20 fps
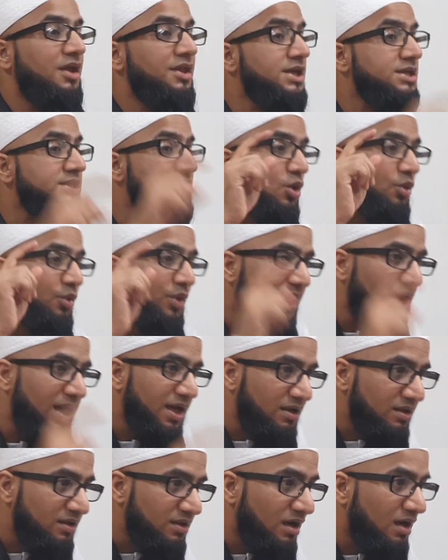There is no one
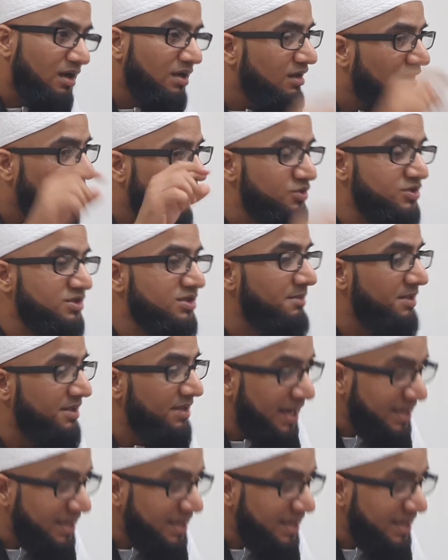like Allah, Allahu Samad.